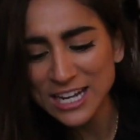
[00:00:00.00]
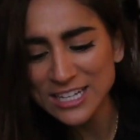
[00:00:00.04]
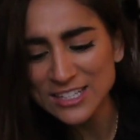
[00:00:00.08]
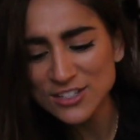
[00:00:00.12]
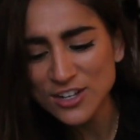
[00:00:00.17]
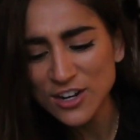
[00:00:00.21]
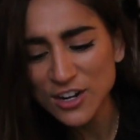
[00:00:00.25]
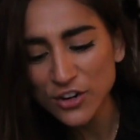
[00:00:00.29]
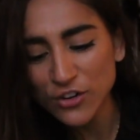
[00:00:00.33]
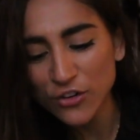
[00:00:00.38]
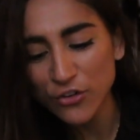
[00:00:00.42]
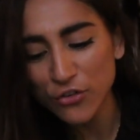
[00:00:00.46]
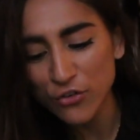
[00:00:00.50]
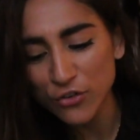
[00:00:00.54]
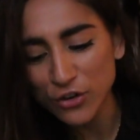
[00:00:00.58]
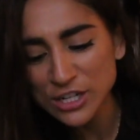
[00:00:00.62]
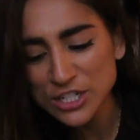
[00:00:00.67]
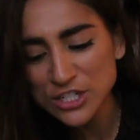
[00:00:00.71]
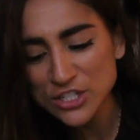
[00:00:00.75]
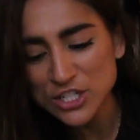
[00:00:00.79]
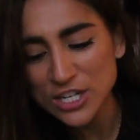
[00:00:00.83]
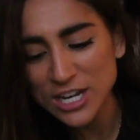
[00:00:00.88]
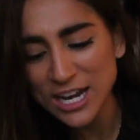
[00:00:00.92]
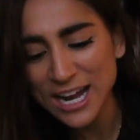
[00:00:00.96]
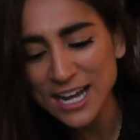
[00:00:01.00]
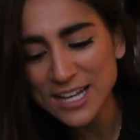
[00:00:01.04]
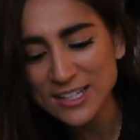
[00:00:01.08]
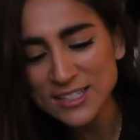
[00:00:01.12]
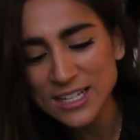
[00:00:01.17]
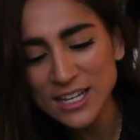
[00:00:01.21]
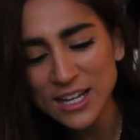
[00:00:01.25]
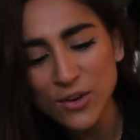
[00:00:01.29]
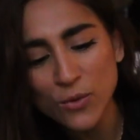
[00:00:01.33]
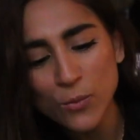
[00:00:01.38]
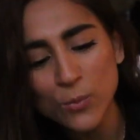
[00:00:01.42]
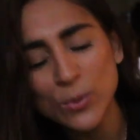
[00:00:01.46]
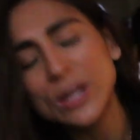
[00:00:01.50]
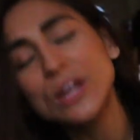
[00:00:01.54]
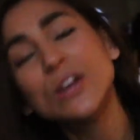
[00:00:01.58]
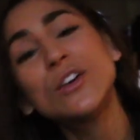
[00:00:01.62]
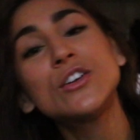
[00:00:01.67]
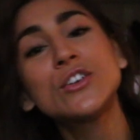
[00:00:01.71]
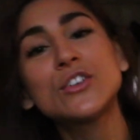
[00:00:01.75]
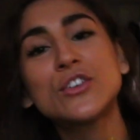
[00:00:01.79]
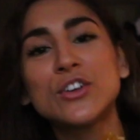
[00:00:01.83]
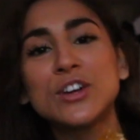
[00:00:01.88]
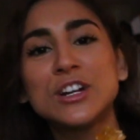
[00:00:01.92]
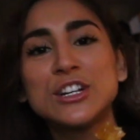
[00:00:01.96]
It's not crunchy, it has like a
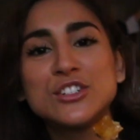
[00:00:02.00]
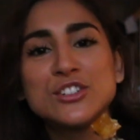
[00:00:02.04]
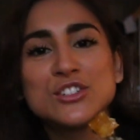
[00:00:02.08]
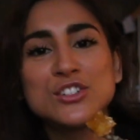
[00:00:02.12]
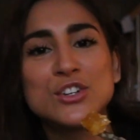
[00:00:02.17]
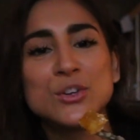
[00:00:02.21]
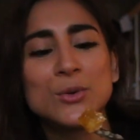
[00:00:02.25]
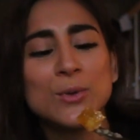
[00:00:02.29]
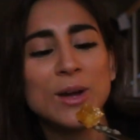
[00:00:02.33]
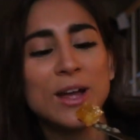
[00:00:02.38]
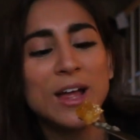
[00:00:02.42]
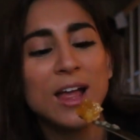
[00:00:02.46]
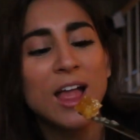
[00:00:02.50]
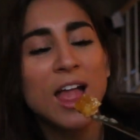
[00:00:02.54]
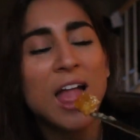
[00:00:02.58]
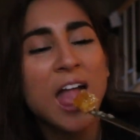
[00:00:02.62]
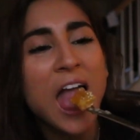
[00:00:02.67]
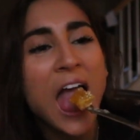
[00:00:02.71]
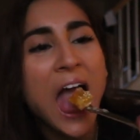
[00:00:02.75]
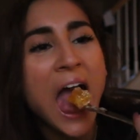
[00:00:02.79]
weird crunch to it.